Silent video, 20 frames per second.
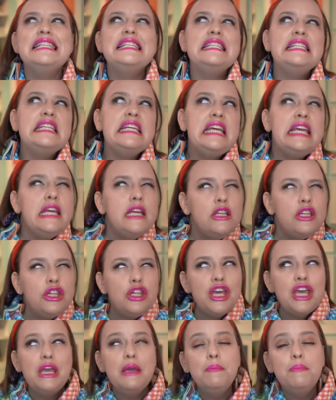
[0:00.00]

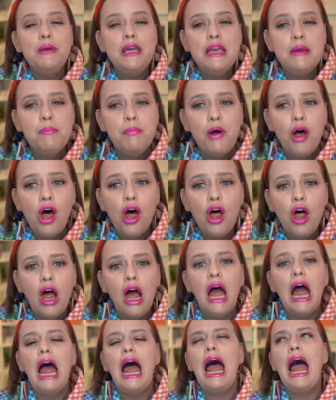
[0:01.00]
teaching
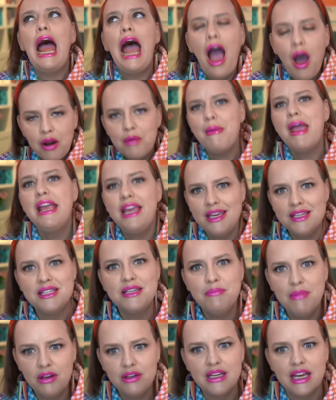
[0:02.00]
people how to make easy
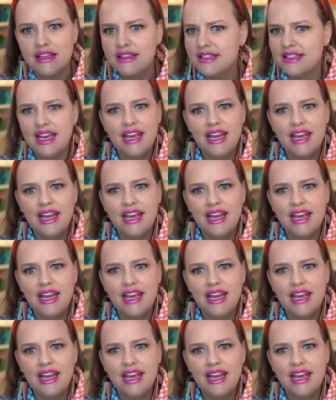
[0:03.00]
millions.